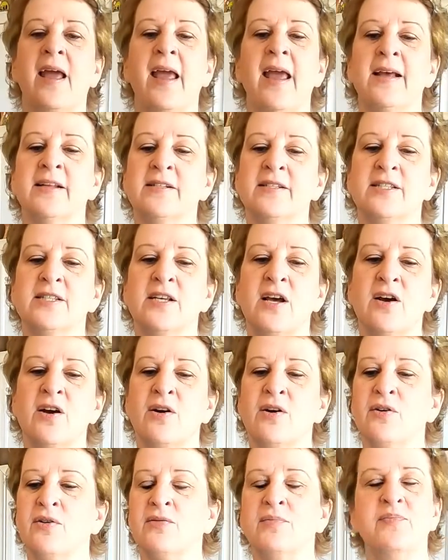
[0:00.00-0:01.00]
And
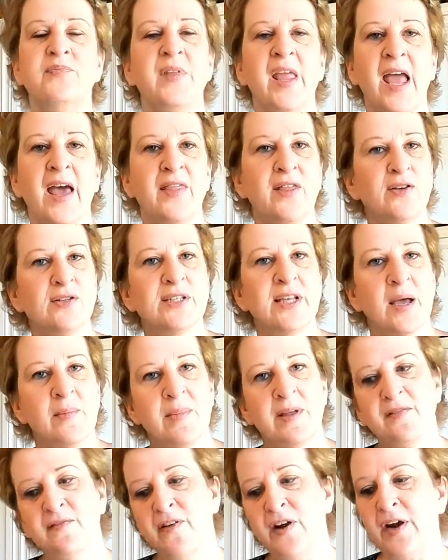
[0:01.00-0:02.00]
so yeah, those
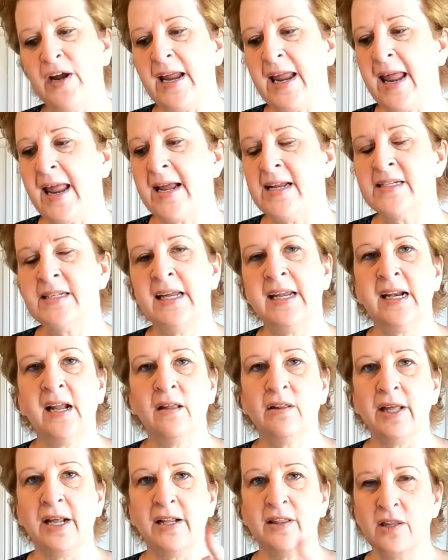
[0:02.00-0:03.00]
come in very handy, and
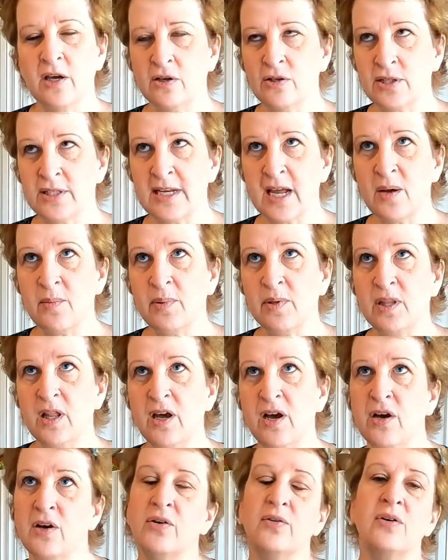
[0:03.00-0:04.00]
I'll link those down
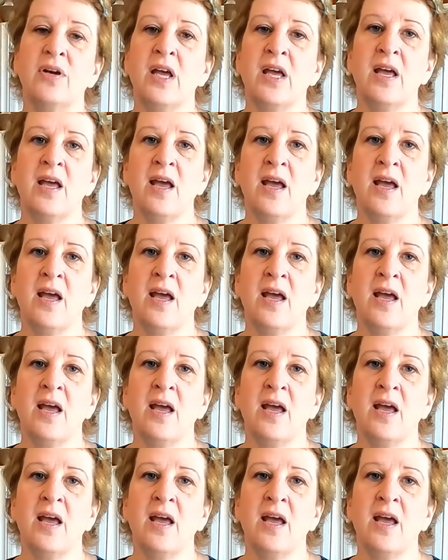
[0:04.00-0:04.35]
below.